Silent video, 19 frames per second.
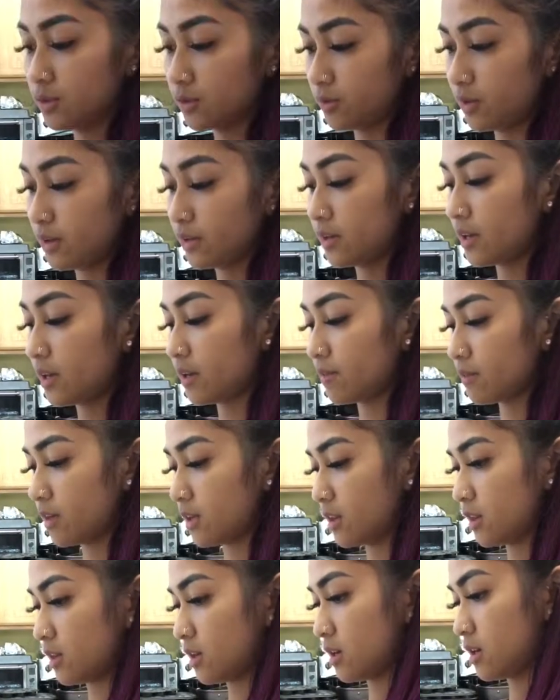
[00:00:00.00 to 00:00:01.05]
So now that
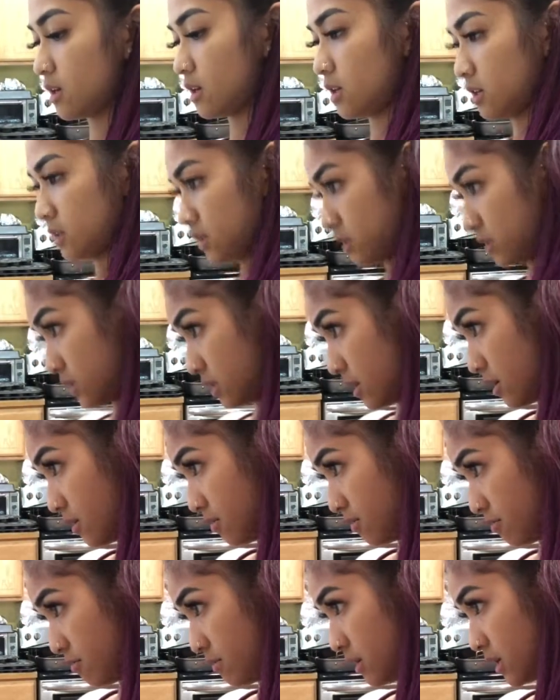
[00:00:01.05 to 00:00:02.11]
everything is
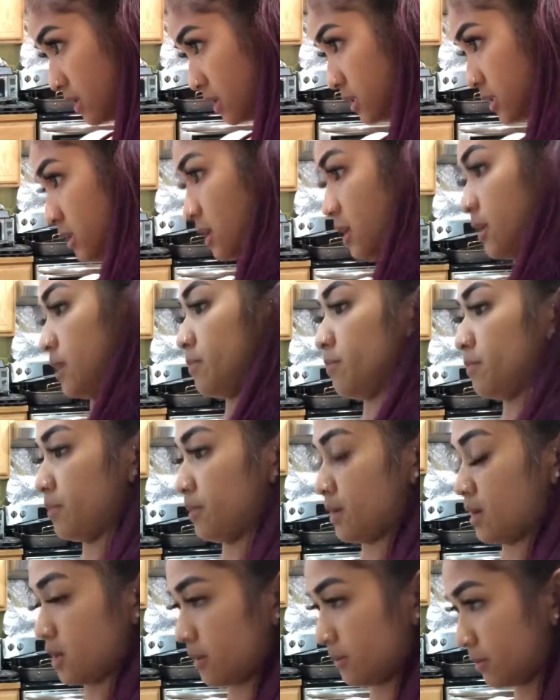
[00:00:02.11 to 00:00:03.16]
mixed up,
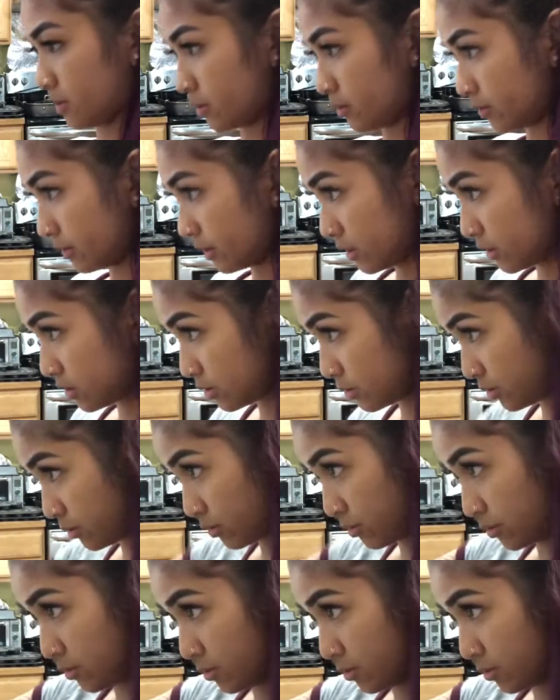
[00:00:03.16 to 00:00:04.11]
I'm going to